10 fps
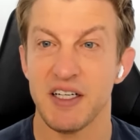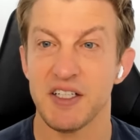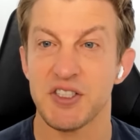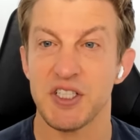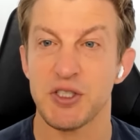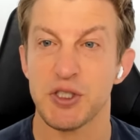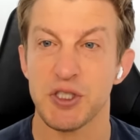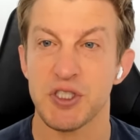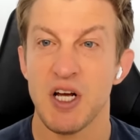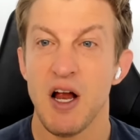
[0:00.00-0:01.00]
And it's
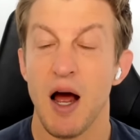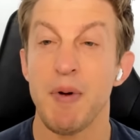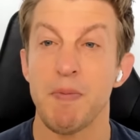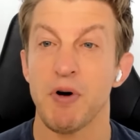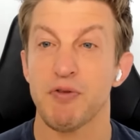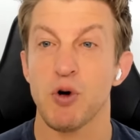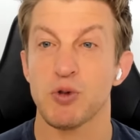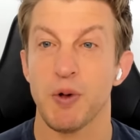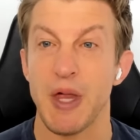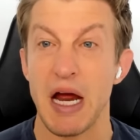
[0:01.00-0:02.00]
just, I mean, but of
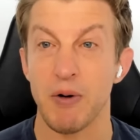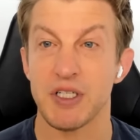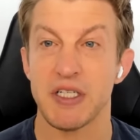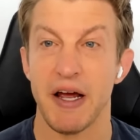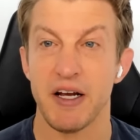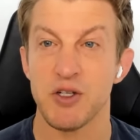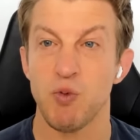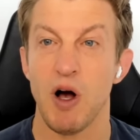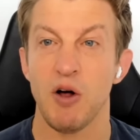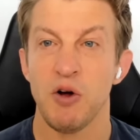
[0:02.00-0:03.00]
course what they would say
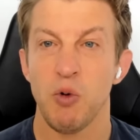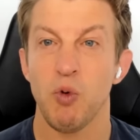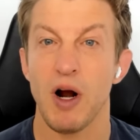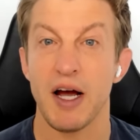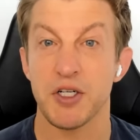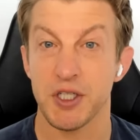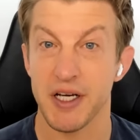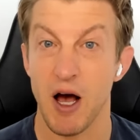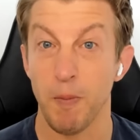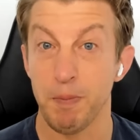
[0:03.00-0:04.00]
is, well, we're
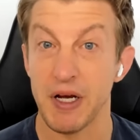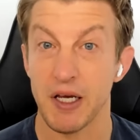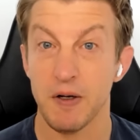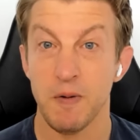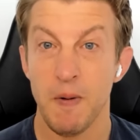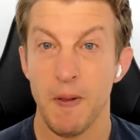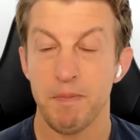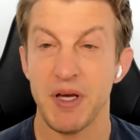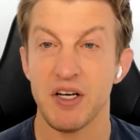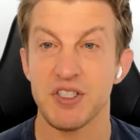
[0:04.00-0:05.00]
actually helping you,
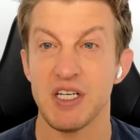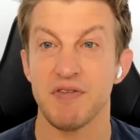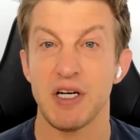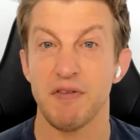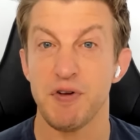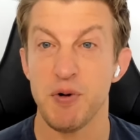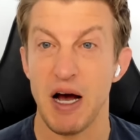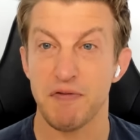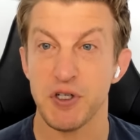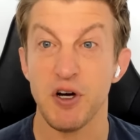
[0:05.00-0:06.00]
because even if you
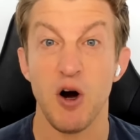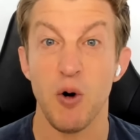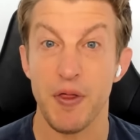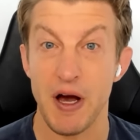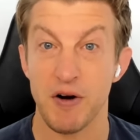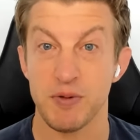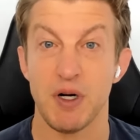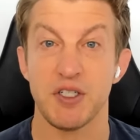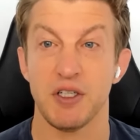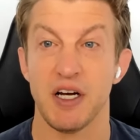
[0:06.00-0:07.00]
have to go without as
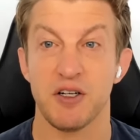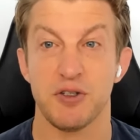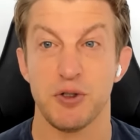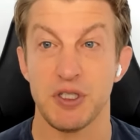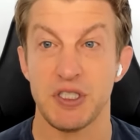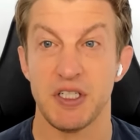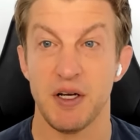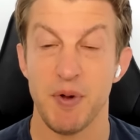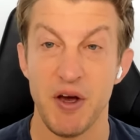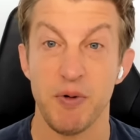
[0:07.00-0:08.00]
much
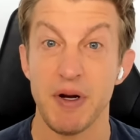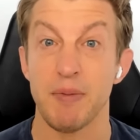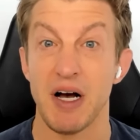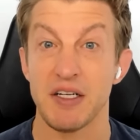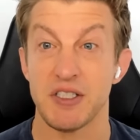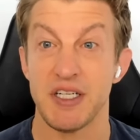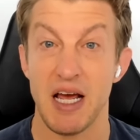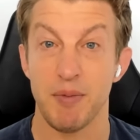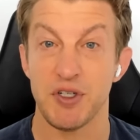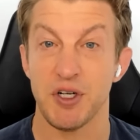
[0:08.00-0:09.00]
electricity, I mean, they would minimize the
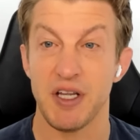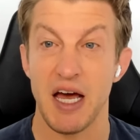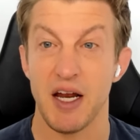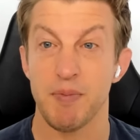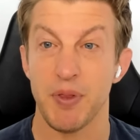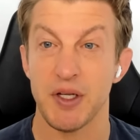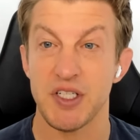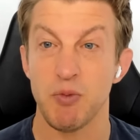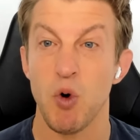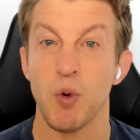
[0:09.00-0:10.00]
damage on that end, but they
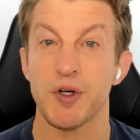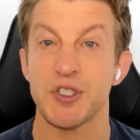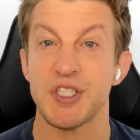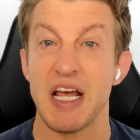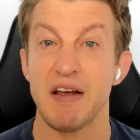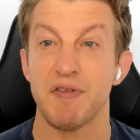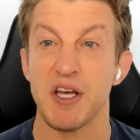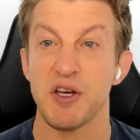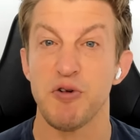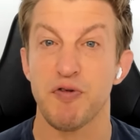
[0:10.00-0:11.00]
say, well, we're
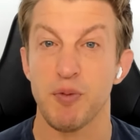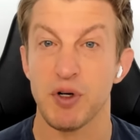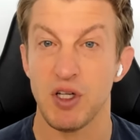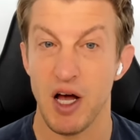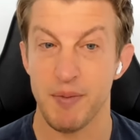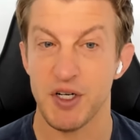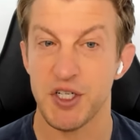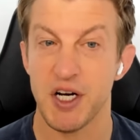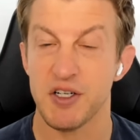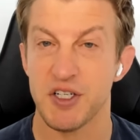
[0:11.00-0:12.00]
saving you from climate
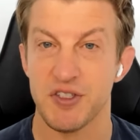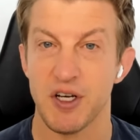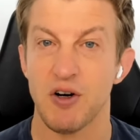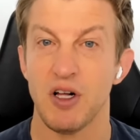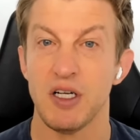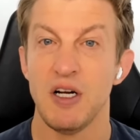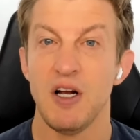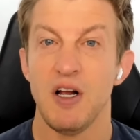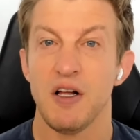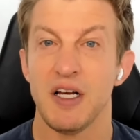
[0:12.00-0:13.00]
change, as they call it.
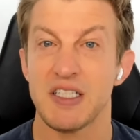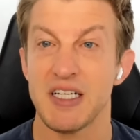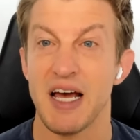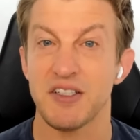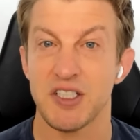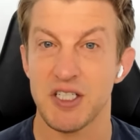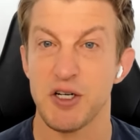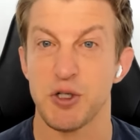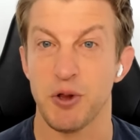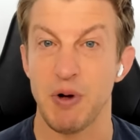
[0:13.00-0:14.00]
It's an
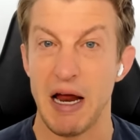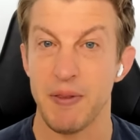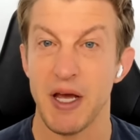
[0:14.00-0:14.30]
existential threat.